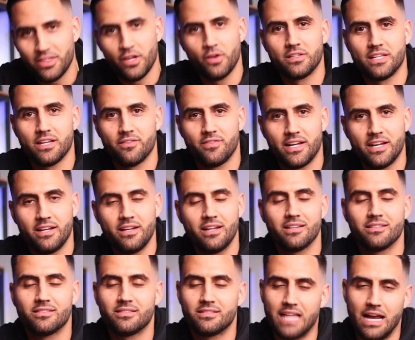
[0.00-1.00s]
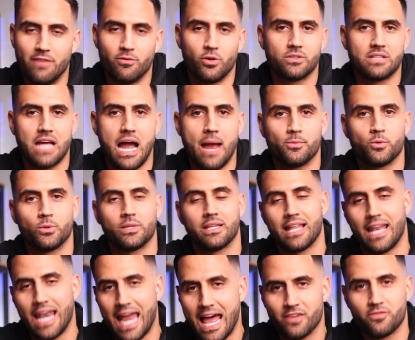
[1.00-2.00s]
their dividend several times within
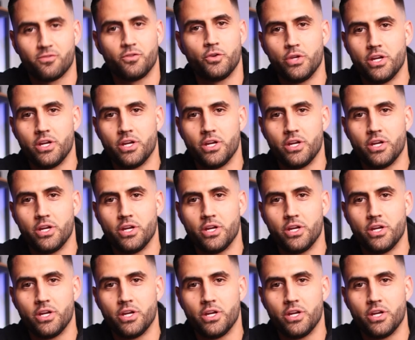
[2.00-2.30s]
the last few